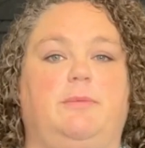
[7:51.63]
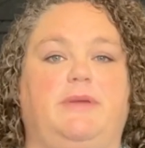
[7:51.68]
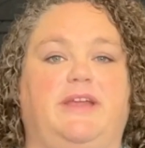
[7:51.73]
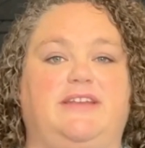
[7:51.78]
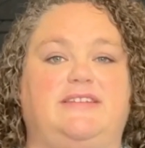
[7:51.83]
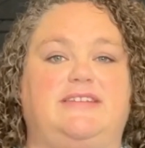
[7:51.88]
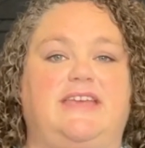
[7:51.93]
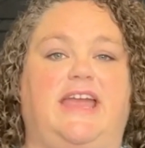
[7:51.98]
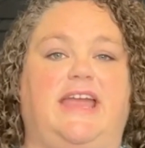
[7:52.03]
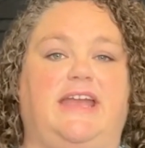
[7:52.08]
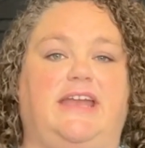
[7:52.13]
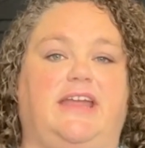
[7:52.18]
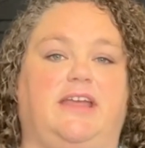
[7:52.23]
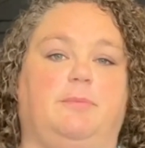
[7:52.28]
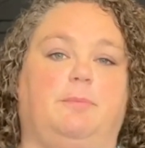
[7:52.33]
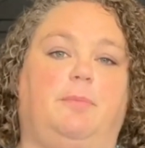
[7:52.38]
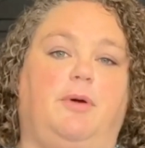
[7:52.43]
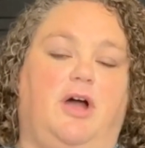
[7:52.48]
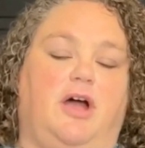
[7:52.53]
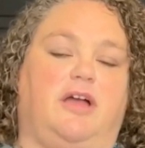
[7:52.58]

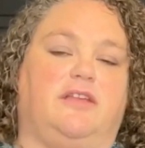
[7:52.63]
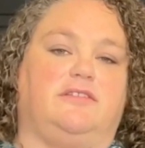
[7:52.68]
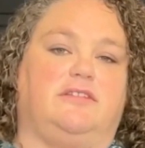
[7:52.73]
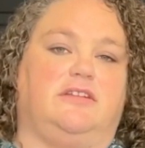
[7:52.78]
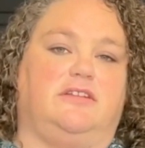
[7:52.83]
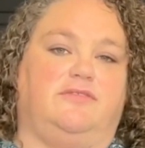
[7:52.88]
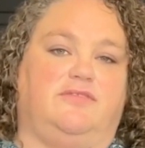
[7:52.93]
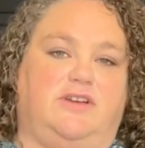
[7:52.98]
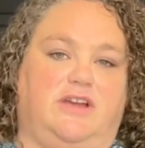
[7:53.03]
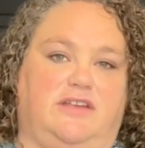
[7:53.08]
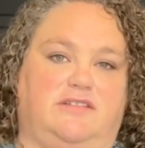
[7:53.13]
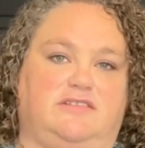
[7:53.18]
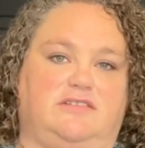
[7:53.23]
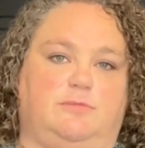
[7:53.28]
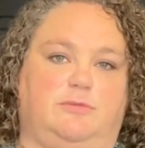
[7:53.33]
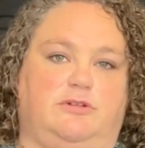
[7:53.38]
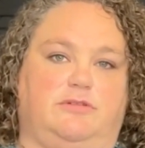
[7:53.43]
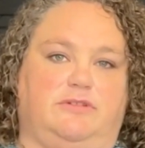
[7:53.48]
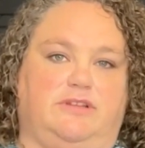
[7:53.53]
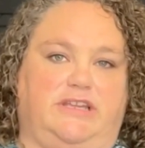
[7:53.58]
maintaining positive
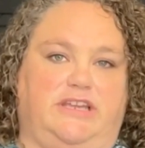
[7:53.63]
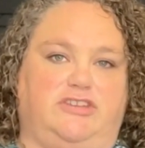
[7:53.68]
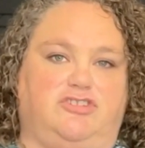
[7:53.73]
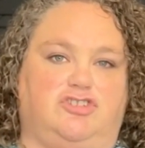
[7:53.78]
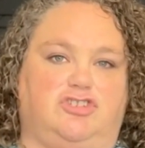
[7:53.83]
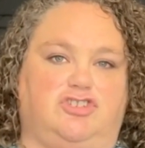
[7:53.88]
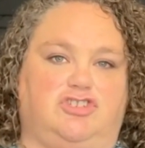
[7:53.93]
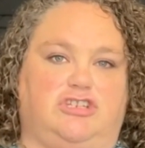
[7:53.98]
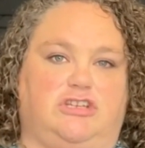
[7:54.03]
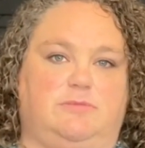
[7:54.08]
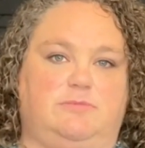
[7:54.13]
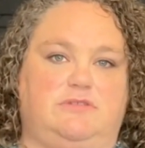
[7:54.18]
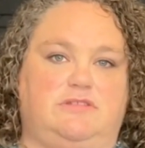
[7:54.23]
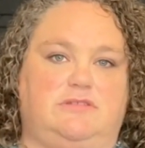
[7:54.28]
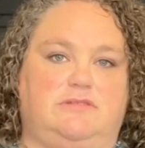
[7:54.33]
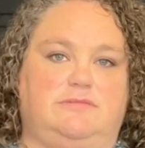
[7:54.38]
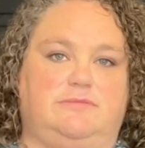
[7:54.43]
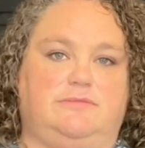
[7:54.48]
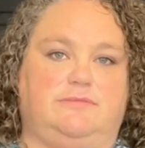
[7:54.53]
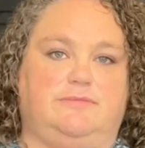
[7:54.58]
customer
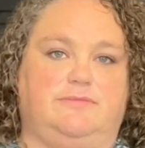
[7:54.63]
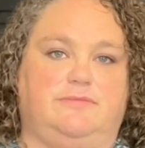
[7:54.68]
relationships.